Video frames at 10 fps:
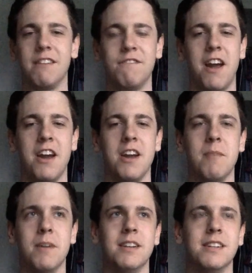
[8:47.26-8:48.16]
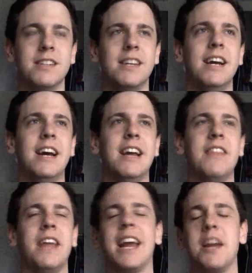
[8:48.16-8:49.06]
foam, and
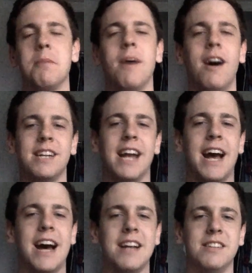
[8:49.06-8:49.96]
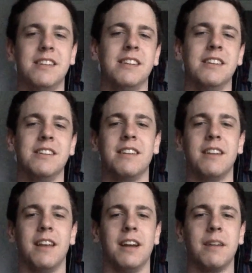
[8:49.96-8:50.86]
they get you party hats and
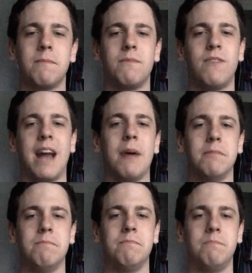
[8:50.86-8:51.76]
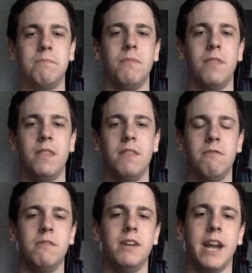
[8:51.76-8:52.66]
like flower
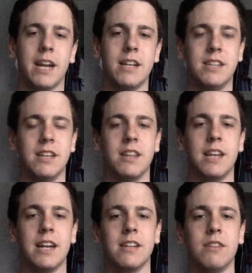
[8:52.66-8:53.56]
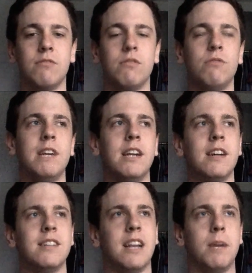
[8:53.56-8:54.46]
necklaces and things. It's just a really nice
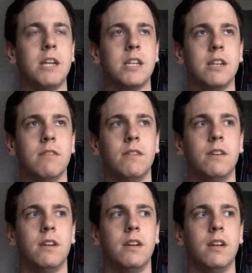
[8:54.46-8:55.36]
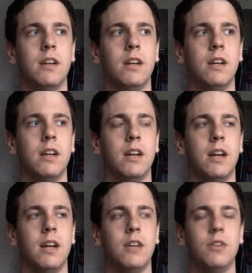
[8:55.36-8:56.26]
celebration of
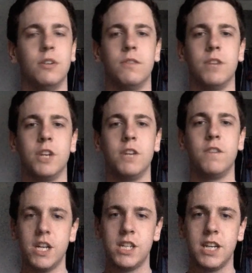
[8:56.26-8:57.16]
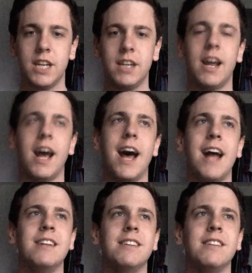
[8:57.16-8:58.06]
sort of you finishing,
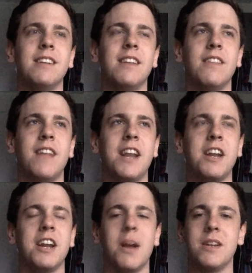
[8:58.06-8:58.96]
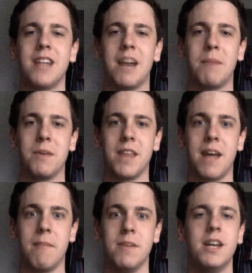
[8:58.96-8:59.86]
and then you can go and celebrate with them.